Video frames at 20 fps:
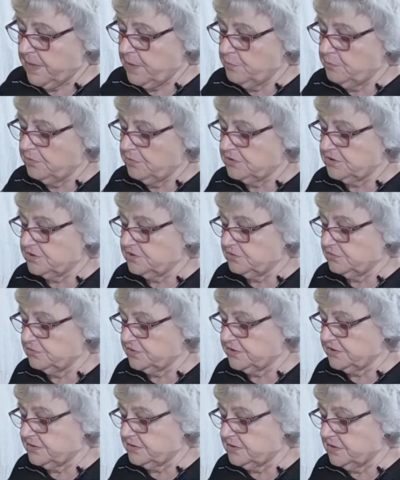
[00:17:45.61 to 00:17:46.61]
more sauce,
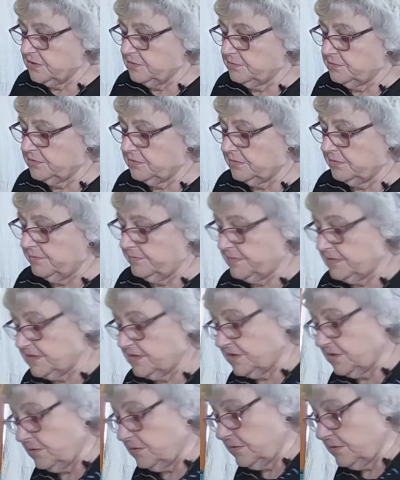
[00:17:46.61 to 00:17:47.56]
no more salt,